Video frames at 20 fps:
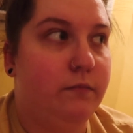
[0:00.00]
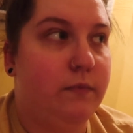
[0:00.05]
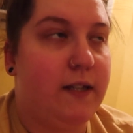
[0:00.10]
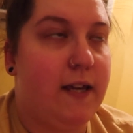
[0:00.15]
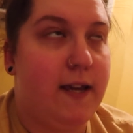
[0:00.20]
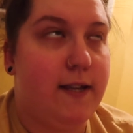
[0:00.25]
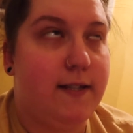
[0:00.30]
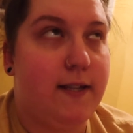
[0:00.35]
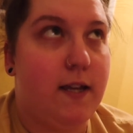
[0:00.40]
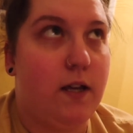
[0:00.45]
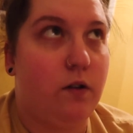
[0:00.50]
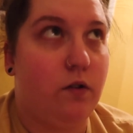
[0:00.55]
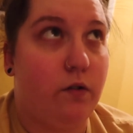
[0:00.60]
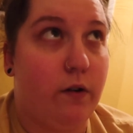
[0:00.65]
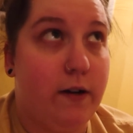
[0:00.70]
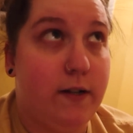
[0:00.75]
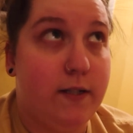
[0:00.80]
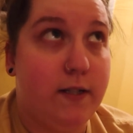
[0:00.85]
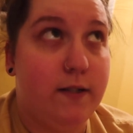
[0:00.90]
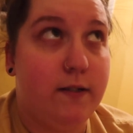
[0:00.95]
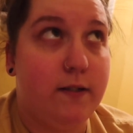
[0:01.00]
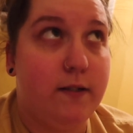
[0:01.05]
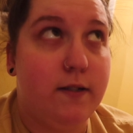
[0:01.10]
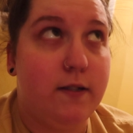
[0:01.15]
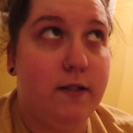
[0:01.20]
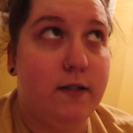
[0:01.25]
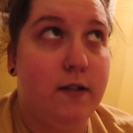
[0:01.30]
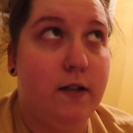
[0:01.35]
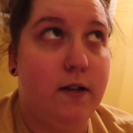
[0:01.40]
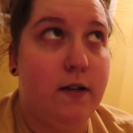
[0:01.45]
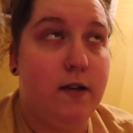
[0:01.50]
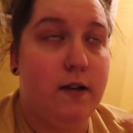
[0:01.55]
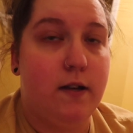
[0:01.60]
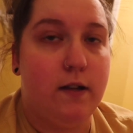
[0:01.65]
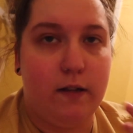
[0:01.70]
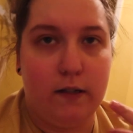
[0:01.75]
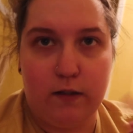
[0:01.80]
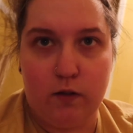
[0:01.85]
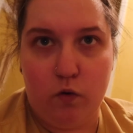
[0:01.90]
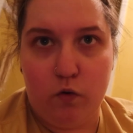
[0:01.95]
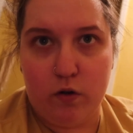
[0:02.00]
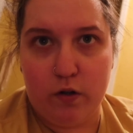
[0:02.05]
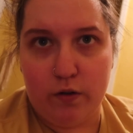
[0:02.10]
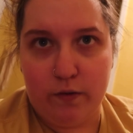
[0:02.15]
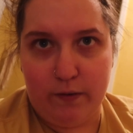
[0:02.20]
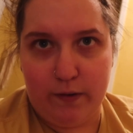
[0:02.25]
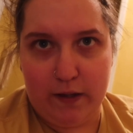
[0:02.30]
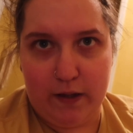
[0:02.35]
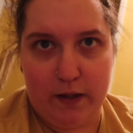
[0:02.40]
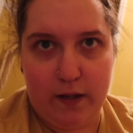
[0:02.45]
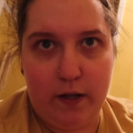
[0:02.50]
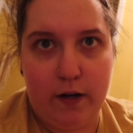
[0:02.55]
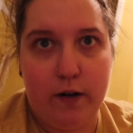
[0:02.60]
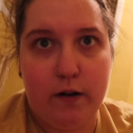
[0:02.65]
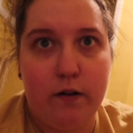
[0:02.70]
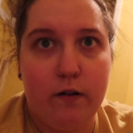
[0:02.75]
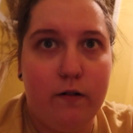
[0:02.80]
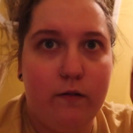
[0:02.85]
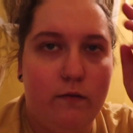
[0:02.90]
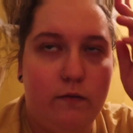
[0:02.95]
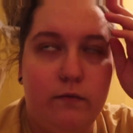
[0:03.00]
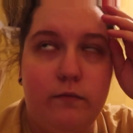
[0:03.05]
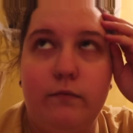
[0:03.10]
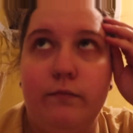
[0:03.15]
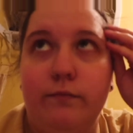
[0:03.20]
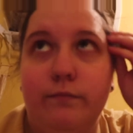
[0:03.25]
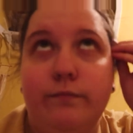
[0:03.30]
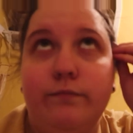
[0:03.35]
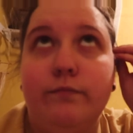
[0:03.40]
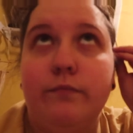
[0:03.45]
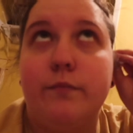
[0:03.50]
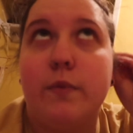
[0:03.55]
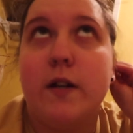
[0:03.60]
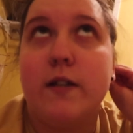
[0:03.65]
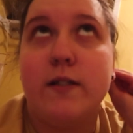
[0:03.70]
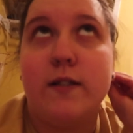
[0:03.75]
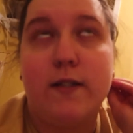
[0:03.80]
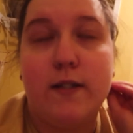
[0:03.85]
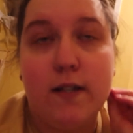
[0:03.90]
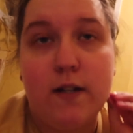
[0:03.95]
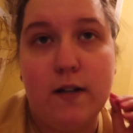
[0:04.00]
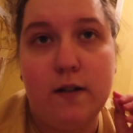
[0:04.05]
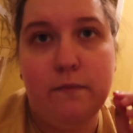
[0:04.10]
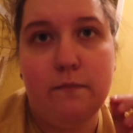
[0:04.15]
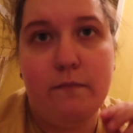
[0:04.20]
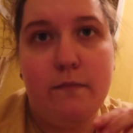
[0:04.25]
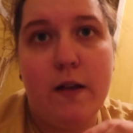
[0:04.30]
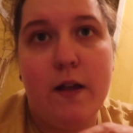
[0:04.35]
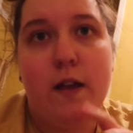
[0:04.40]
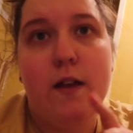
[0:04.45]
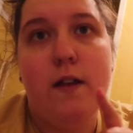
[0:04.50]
Casey and Grayson's, like the order with their presents in them.